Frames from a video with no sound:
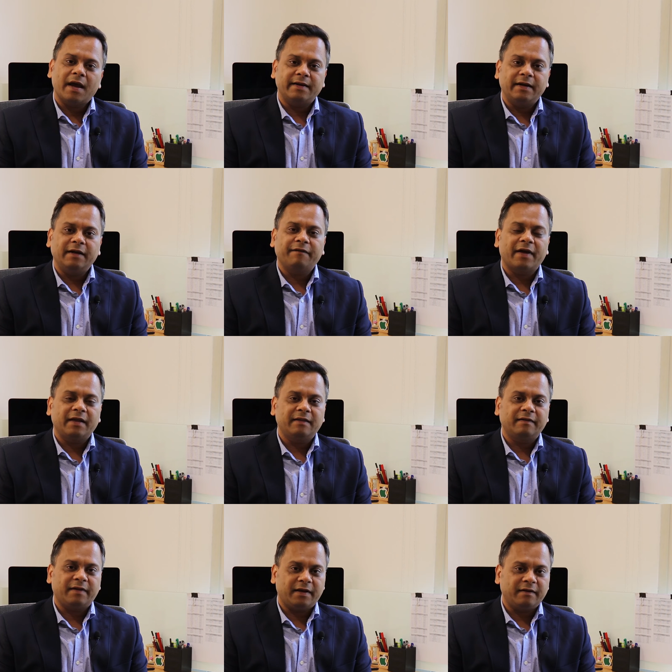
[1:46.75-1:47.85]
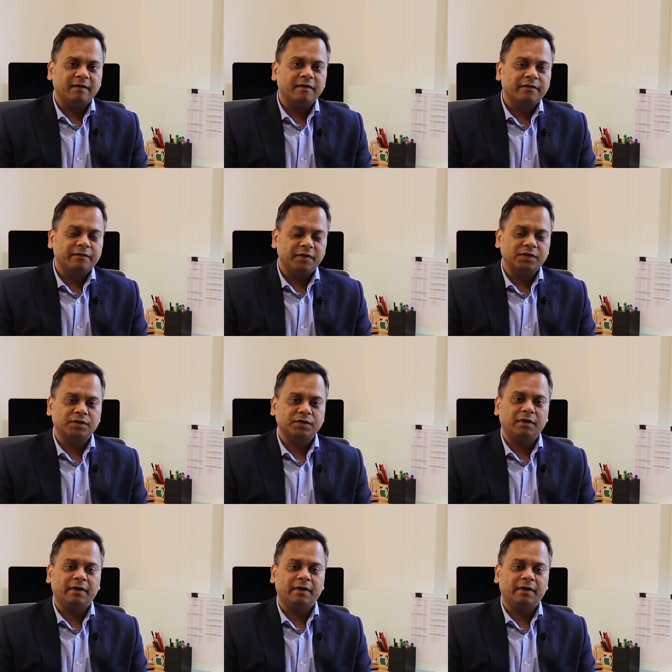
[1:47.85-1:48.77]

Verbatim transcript: identify the sectors which